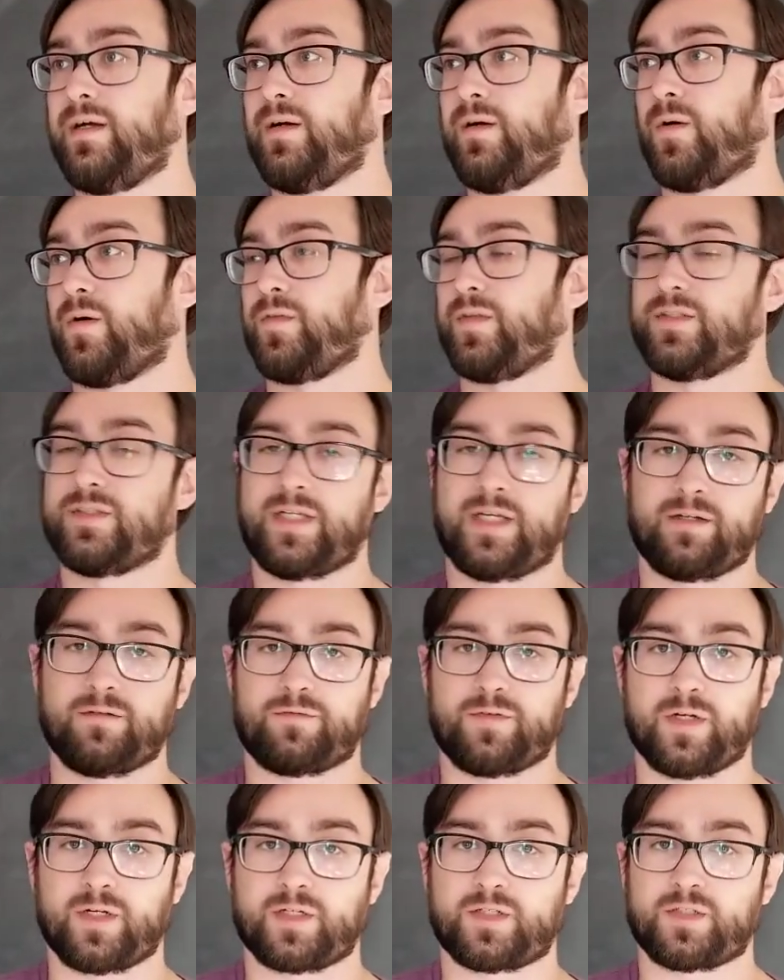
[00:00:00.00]
or the zeta
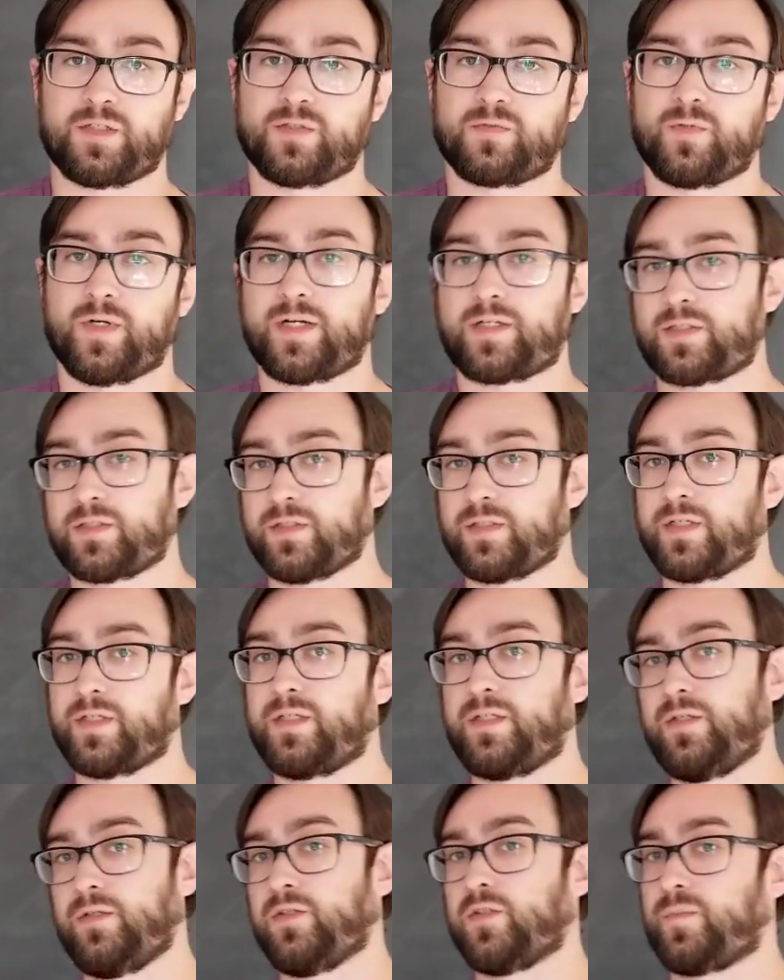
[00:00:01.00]
functions, we're actually going to
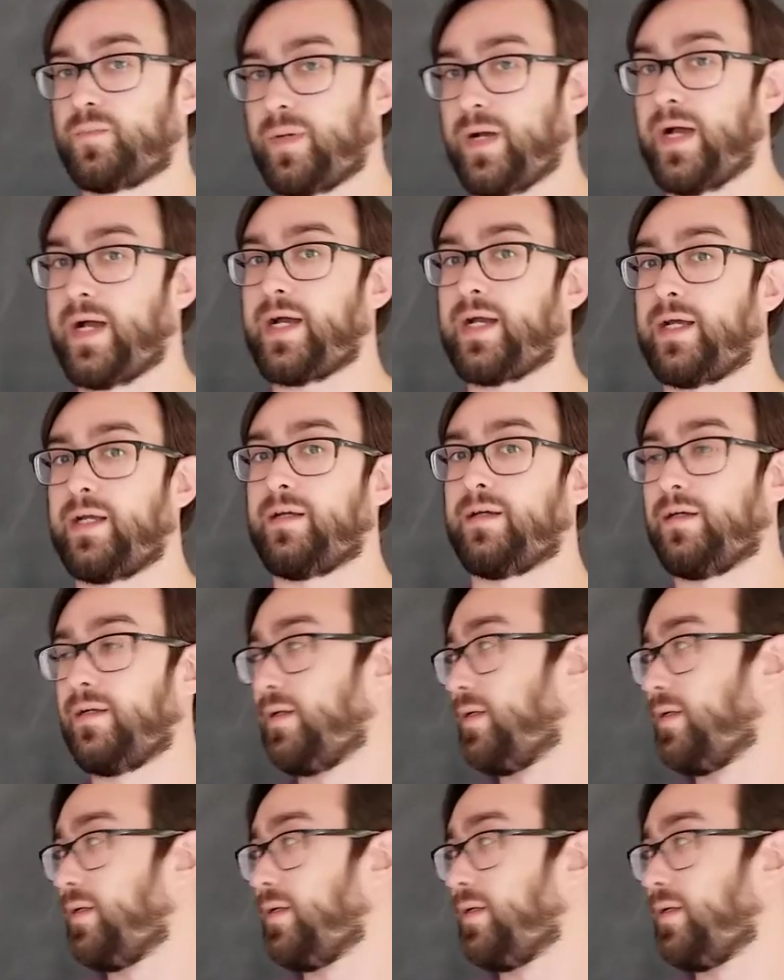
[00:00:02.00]
use pi.